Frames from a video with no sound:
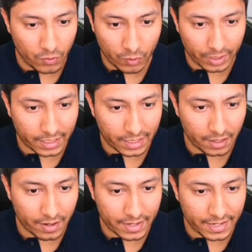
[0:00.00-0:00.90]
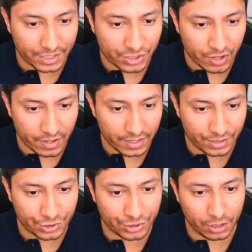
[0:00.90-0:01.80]
We're going to click on get
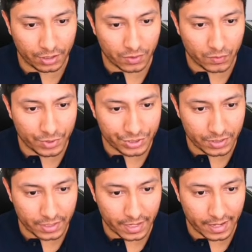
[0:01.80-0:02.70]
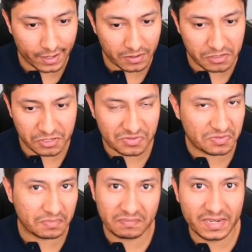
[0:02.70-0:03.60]
started, start the wizard, and
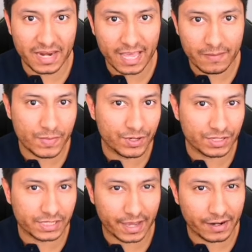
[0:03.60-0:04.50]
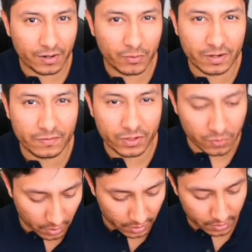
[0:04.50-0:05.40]
just name your scanner whatever
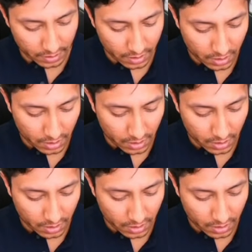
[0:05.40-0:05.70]
you want.